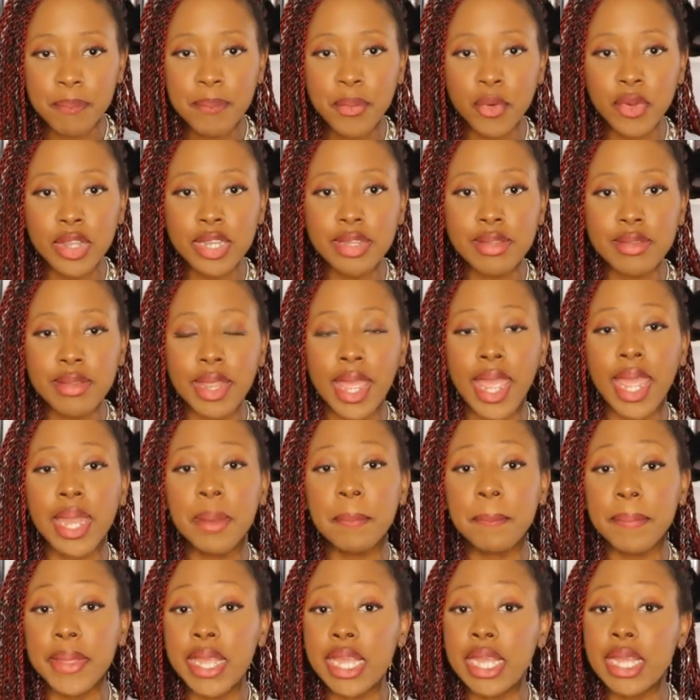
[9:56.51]
put
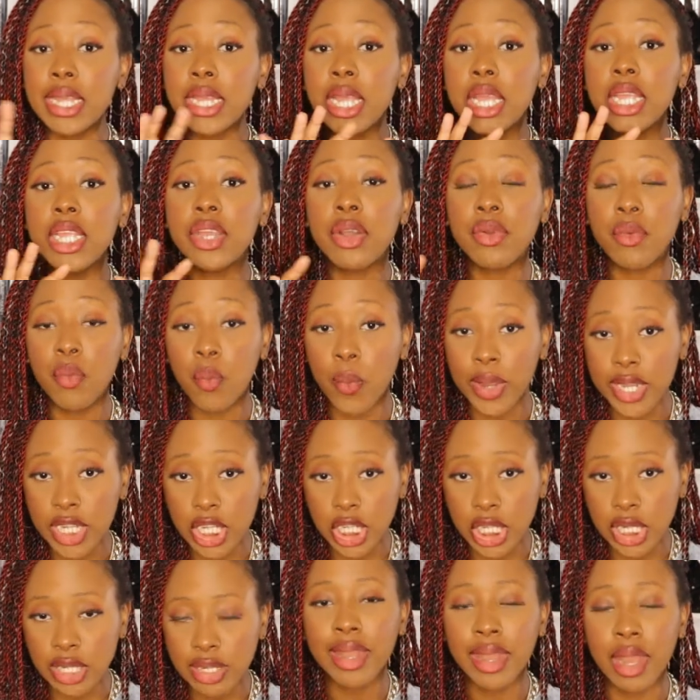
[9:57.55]
and pin your
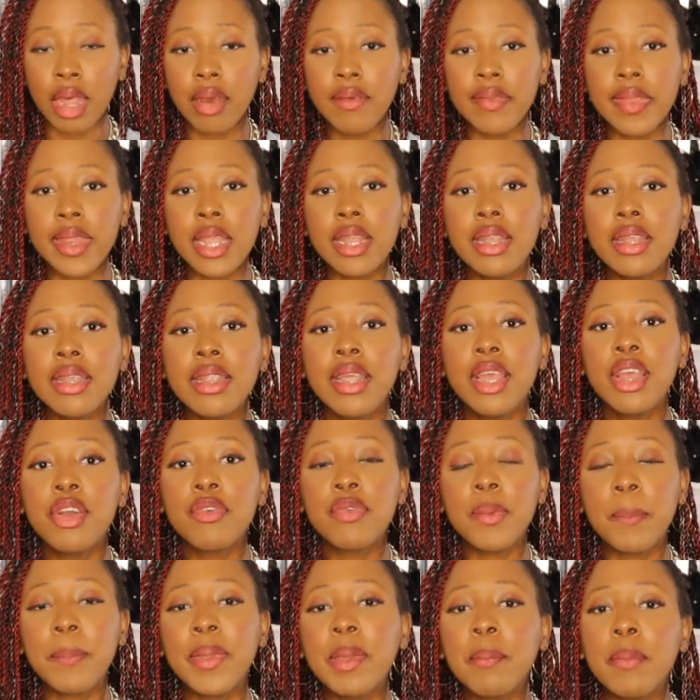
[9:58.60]
question down there
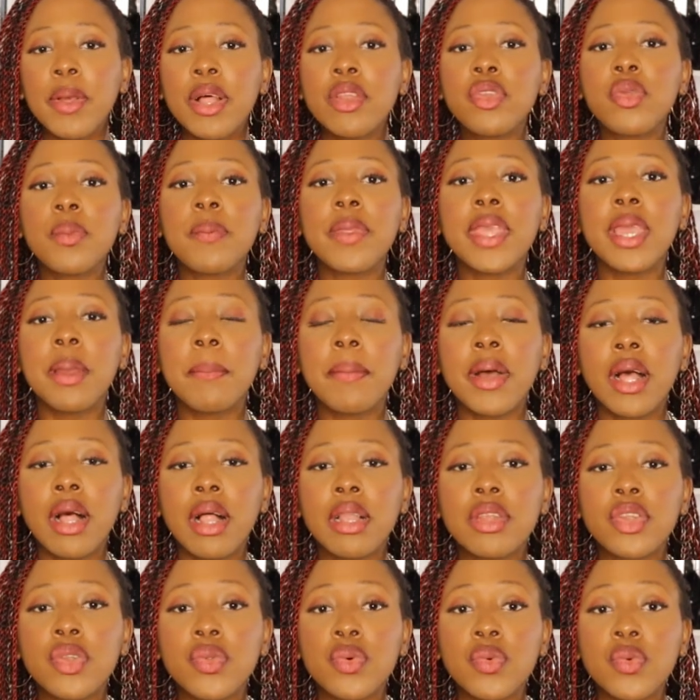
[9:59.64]
for people to be
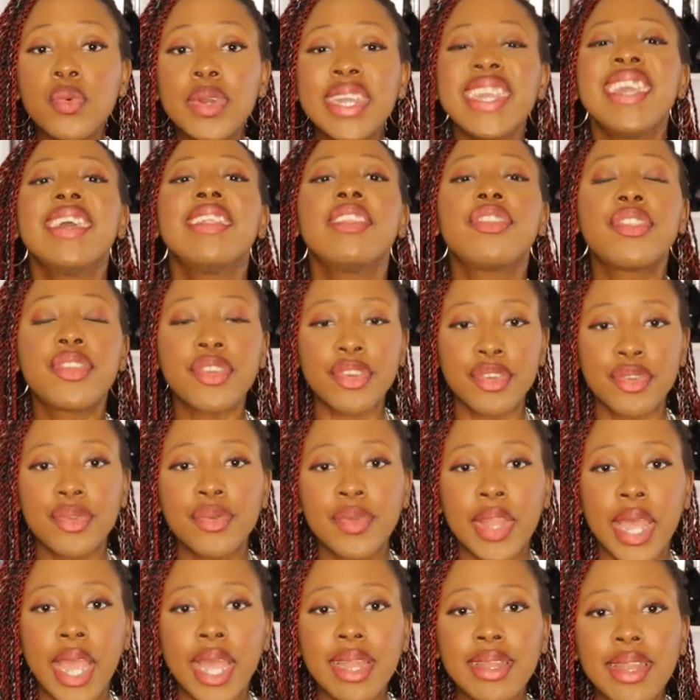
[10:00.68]
able to answer
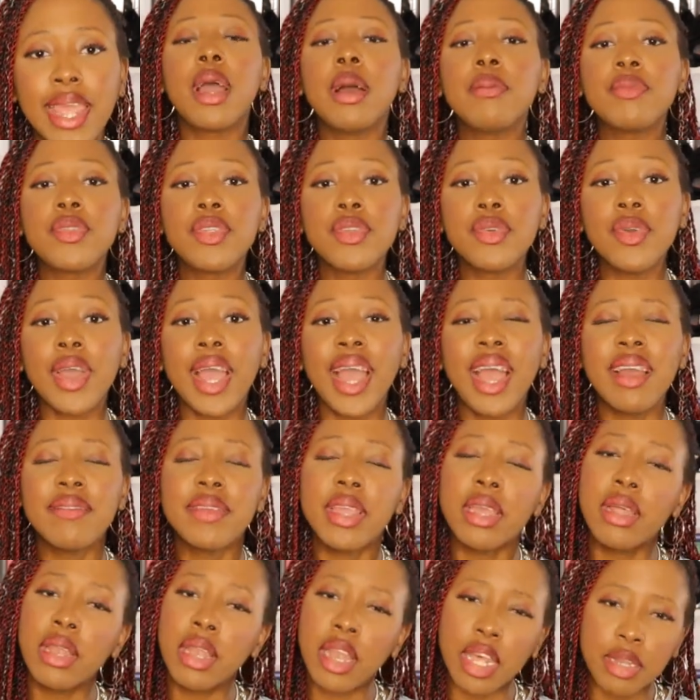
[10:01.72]
to that. Come to you
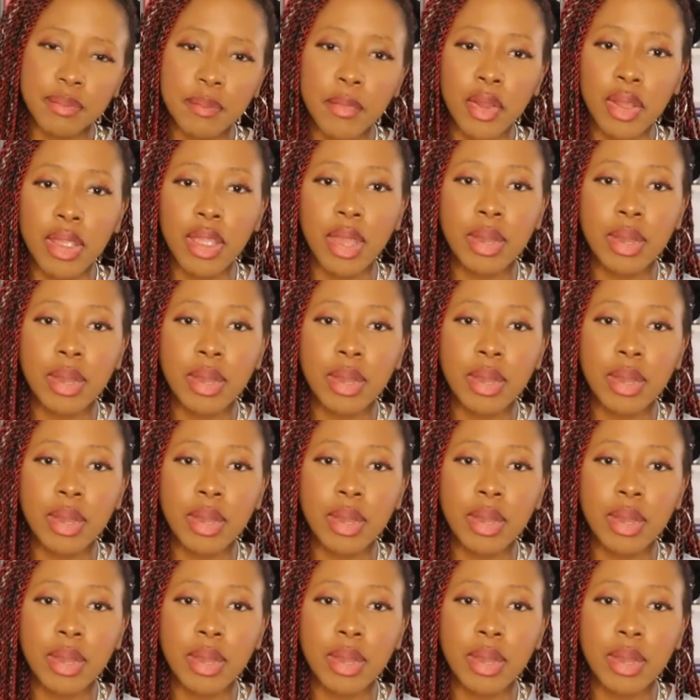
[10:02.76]
having a lot more